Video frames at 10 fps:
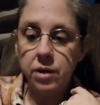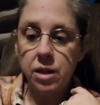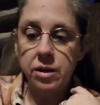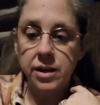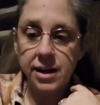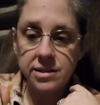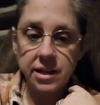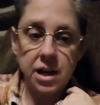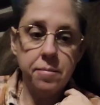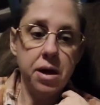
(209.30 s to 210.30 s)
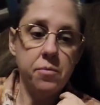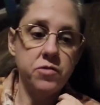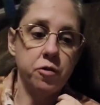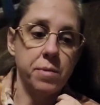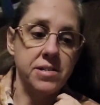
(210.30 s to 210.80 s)
The next thing I made was
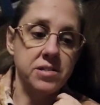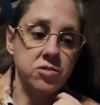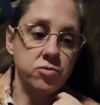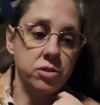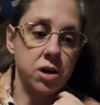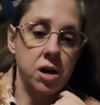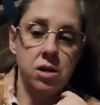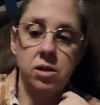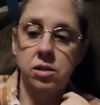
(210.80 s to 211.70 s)
for my sister-in-law.